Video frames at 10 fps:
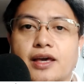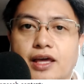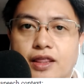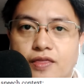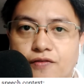
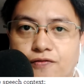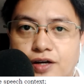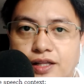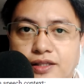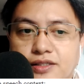in
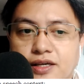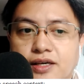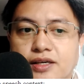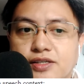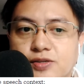different
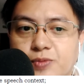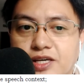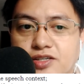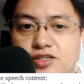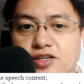
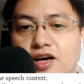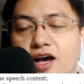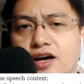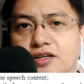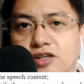speech
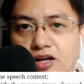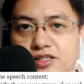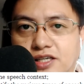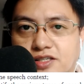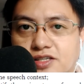
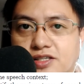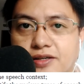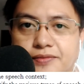context.